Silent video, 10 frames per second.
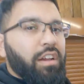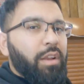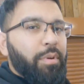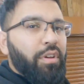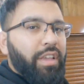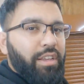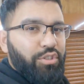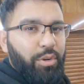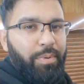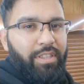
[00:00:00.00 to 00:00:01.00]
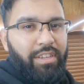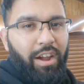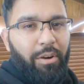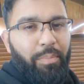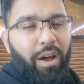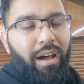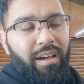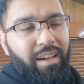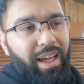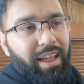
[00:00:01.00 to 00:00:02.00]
Gonna be looking at stripping this car apart